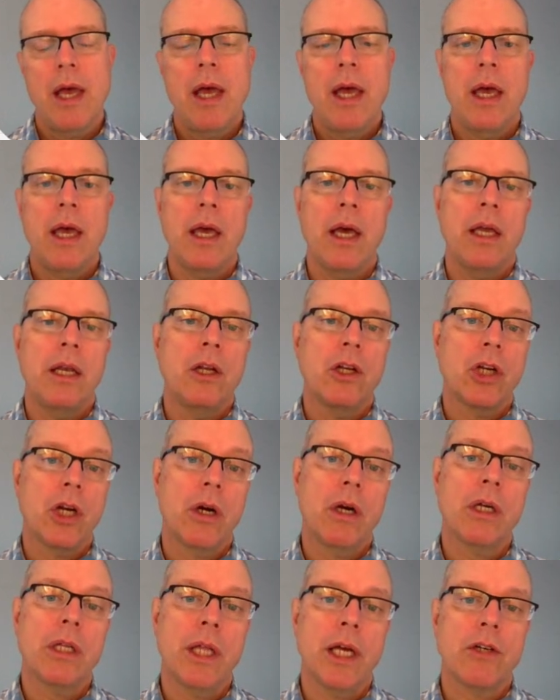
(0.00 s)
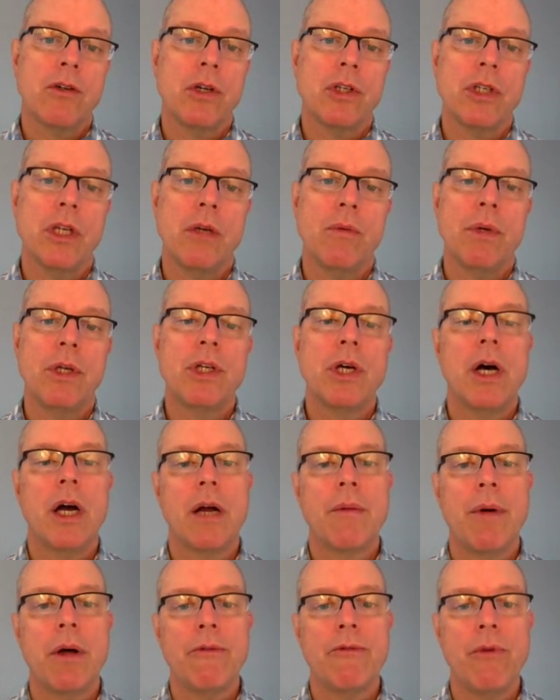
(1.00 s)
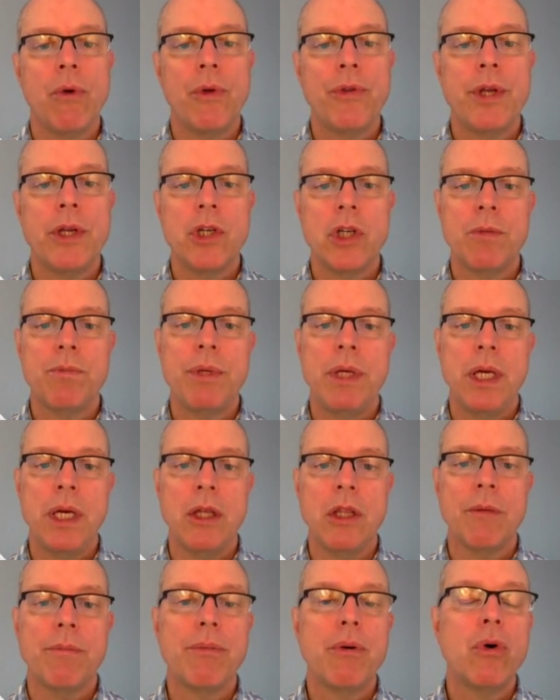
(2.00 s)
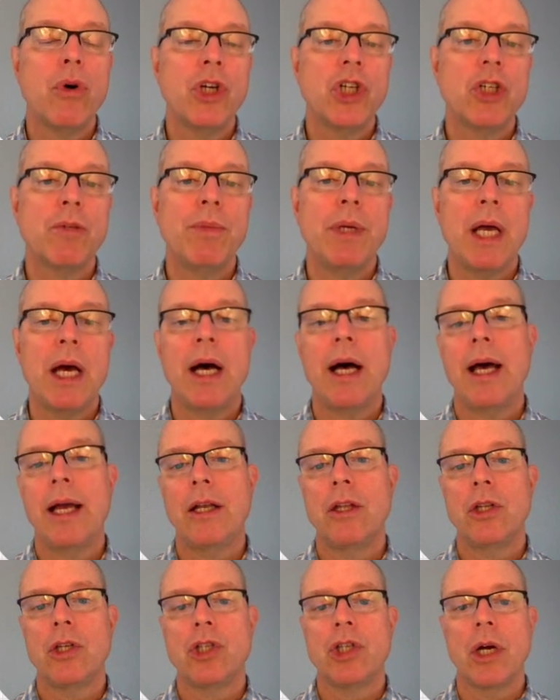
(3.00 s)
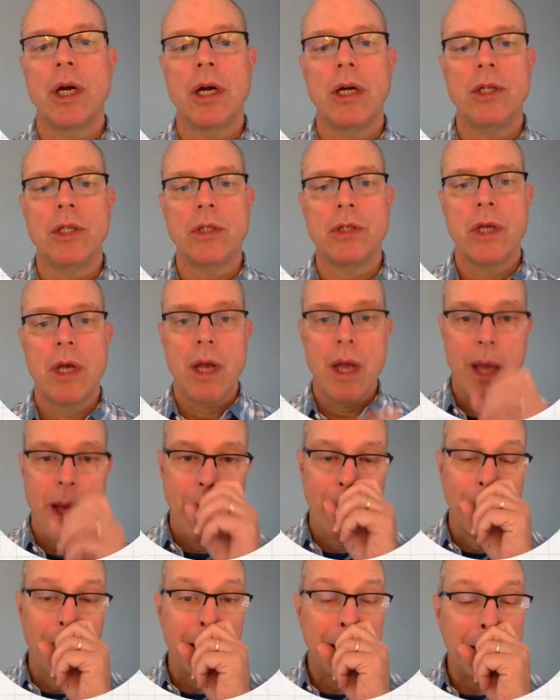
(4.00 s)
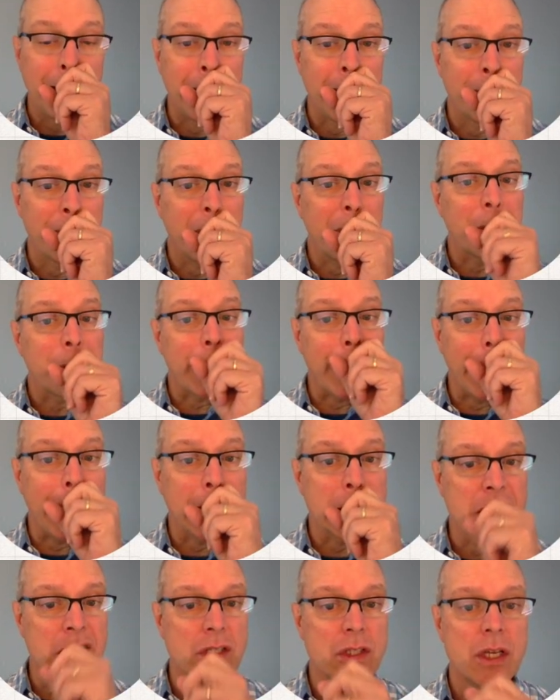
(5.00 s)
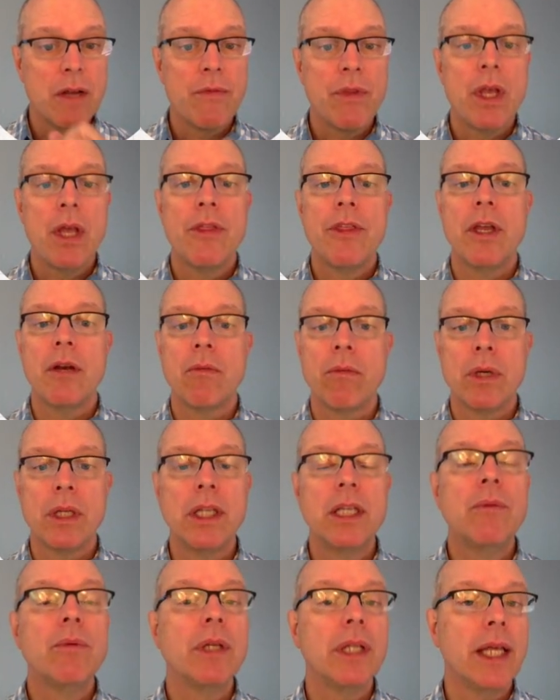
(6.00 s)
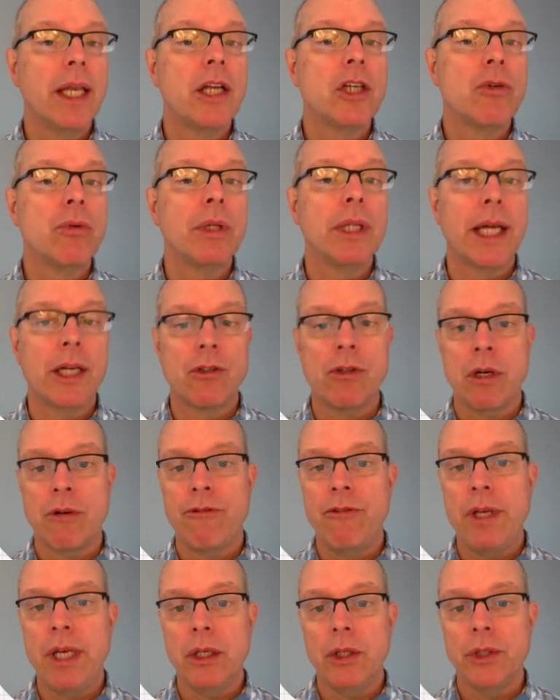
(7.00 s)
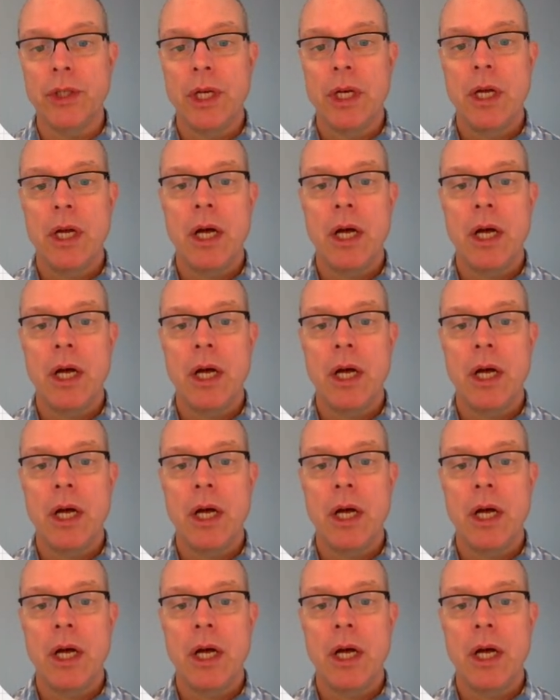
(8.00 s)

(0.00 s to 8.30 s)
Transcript: And in current electricity, we talk about voltage as being the push behind the charges. Really, in both cases, they're really related to electric field.